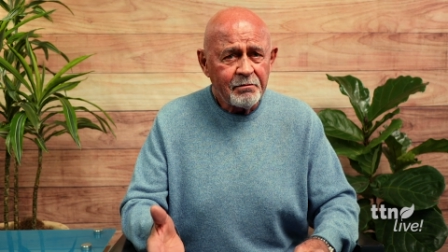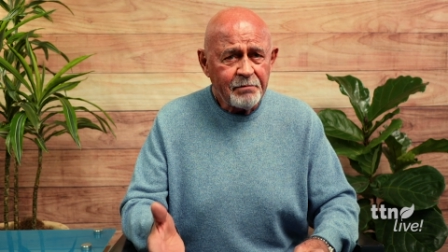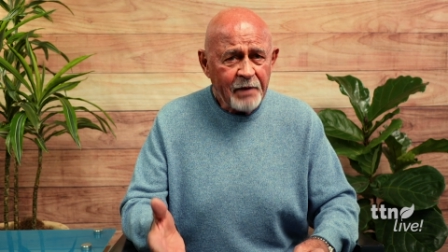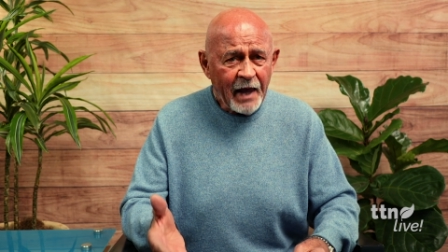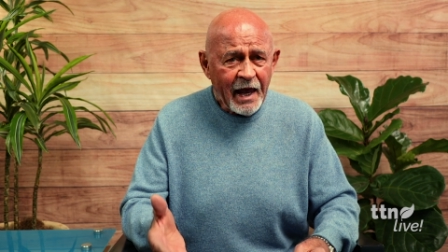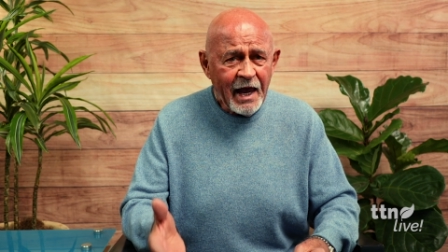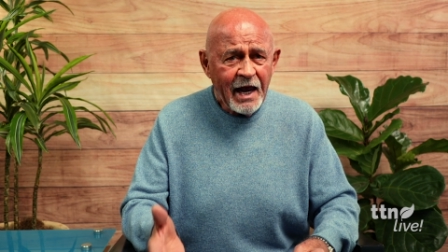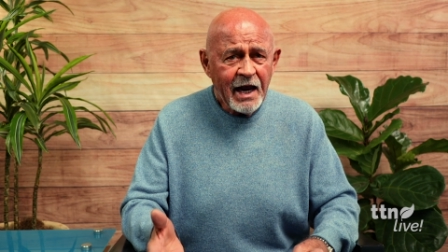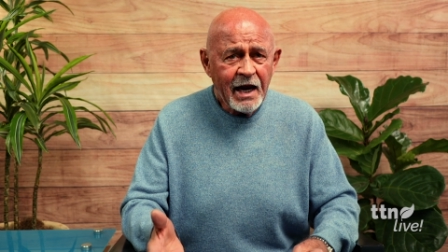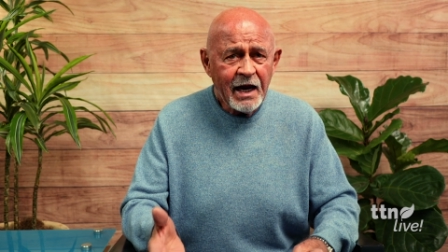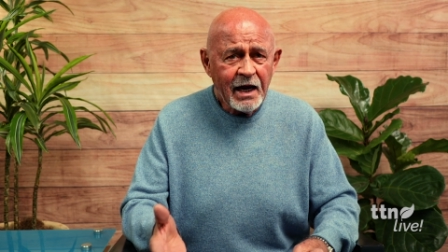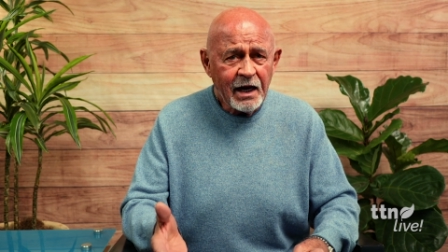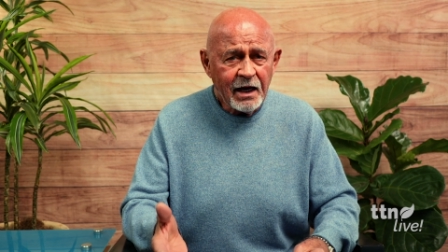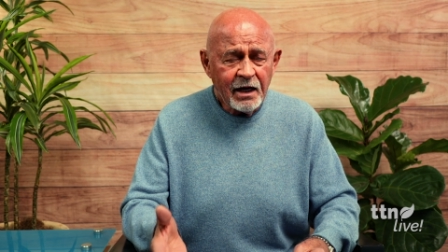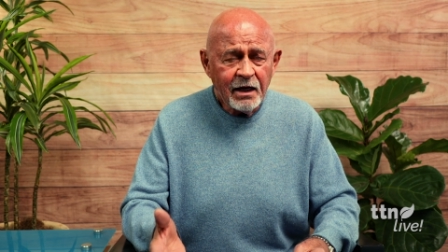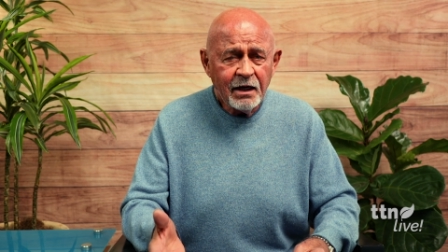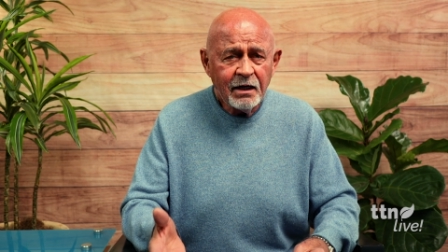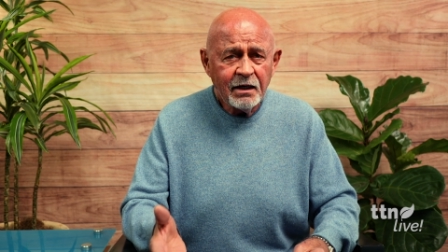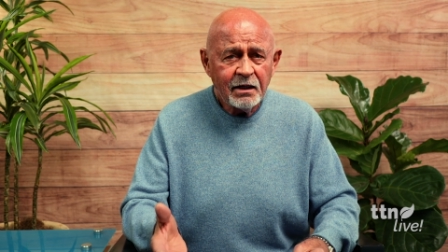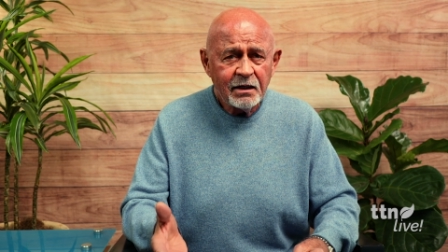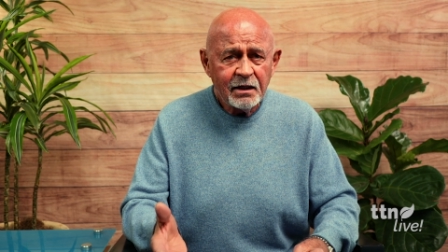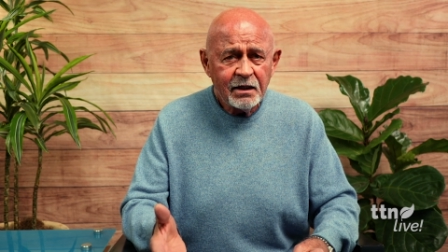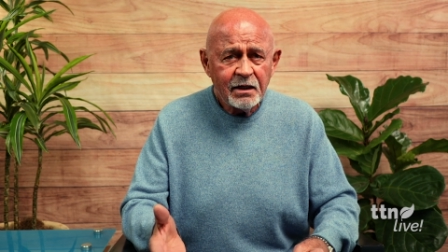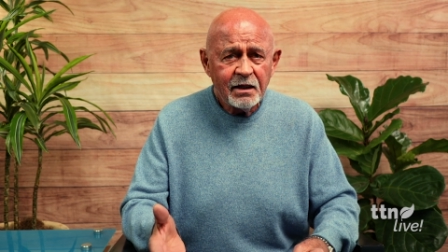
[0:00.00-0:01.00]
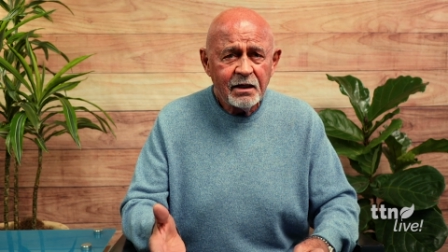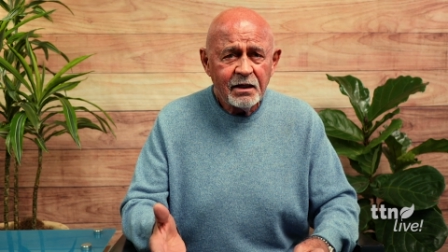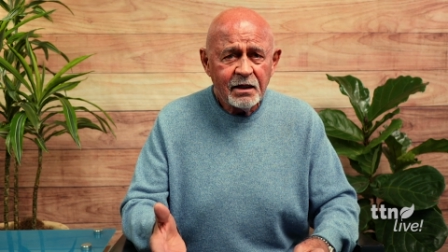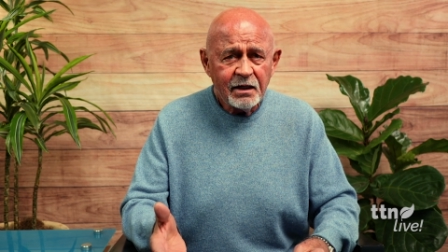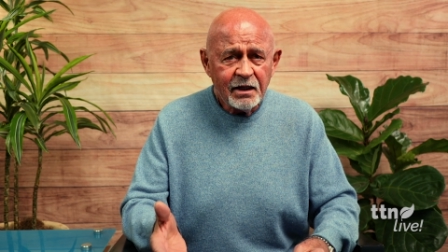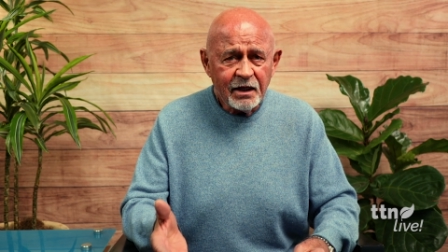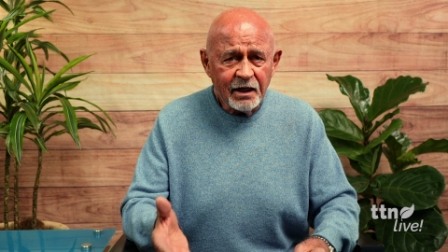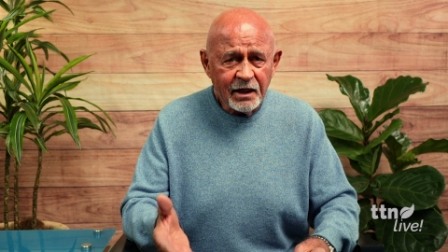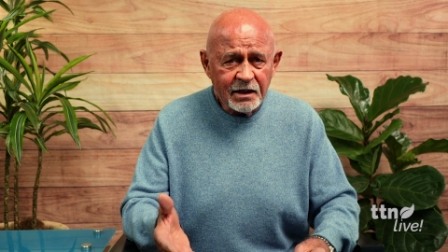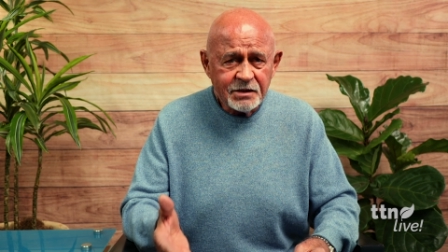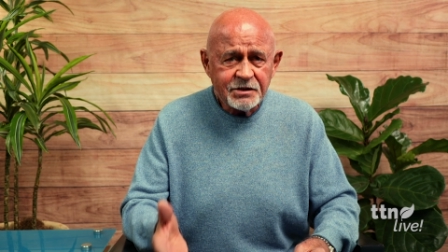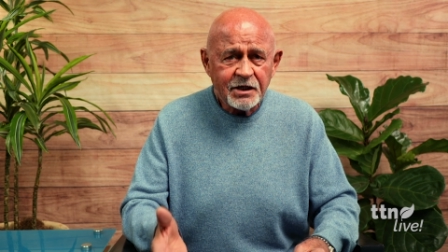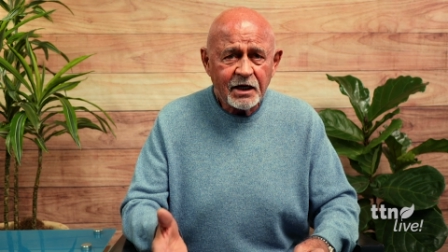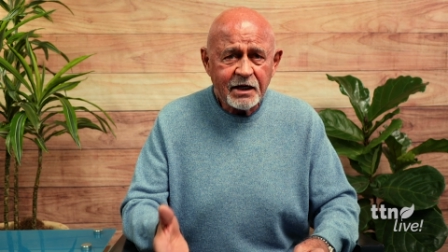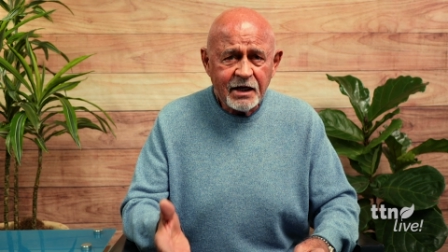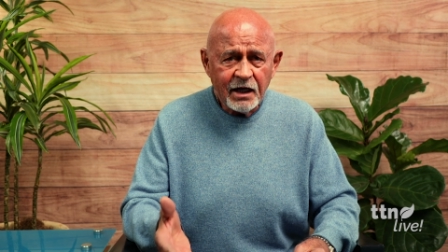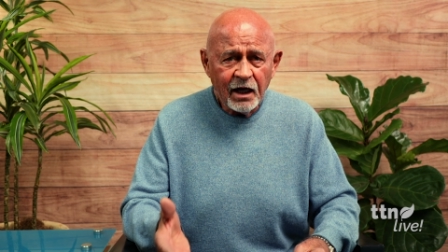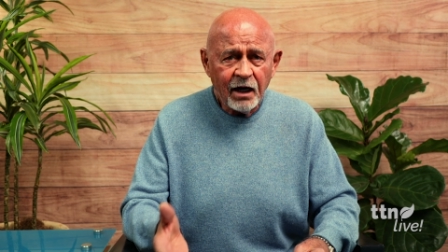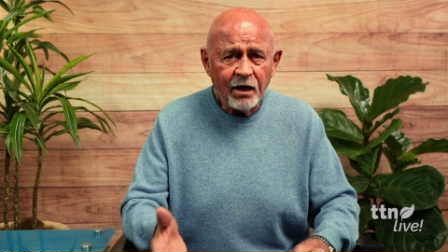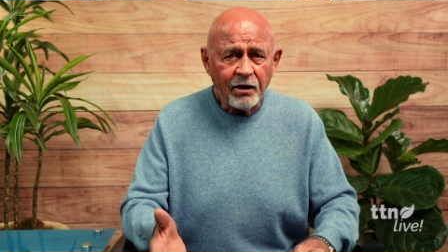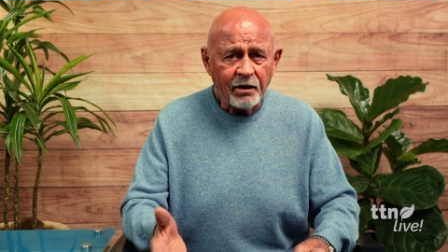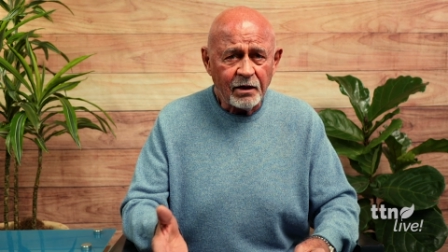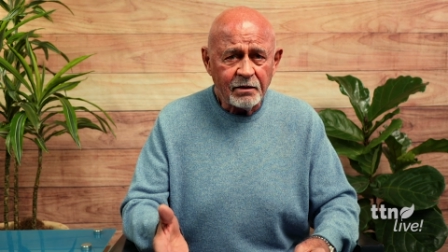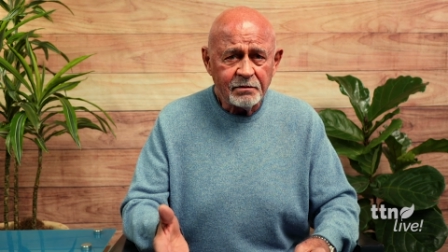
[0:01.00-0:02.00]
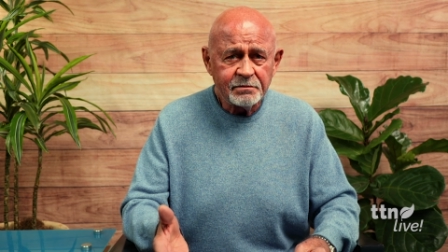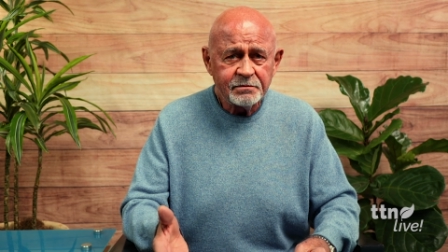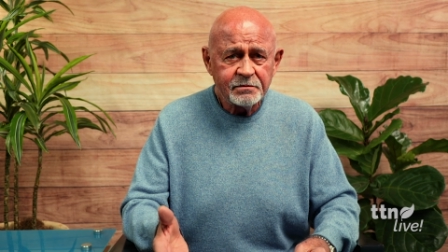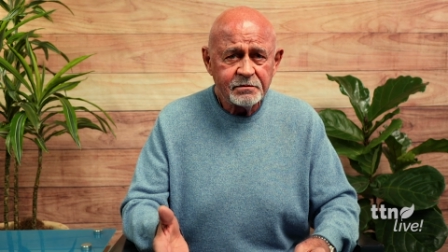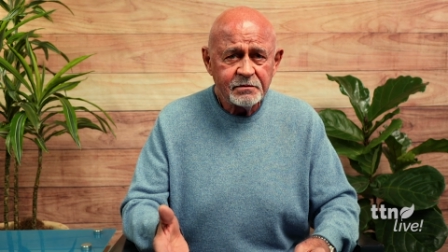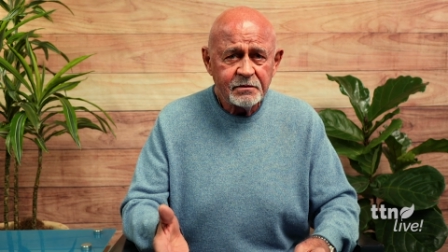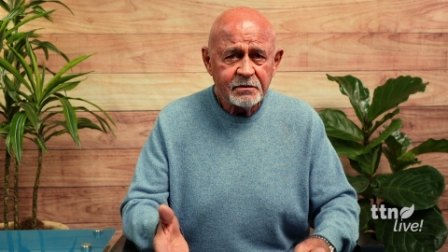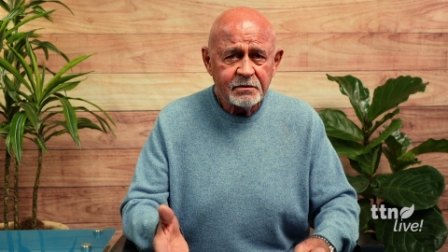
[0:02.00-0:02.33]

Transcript: Pain is a killer,